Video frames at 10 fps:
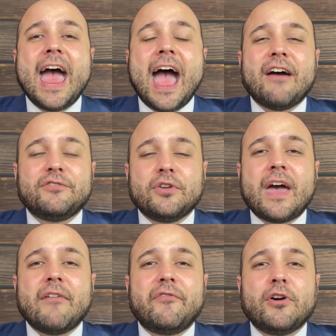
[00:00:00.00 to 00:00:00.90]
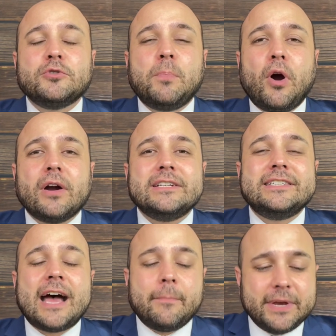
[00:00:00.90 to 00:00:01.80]
after that first part
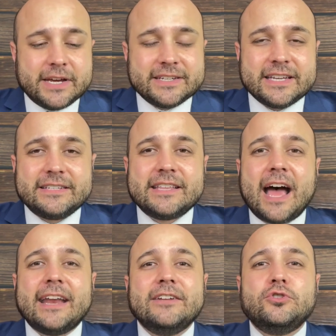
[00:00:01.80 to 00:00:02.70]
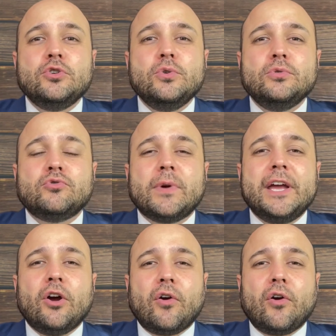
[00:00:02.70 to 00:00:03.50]
is done because it's done in 2, 3,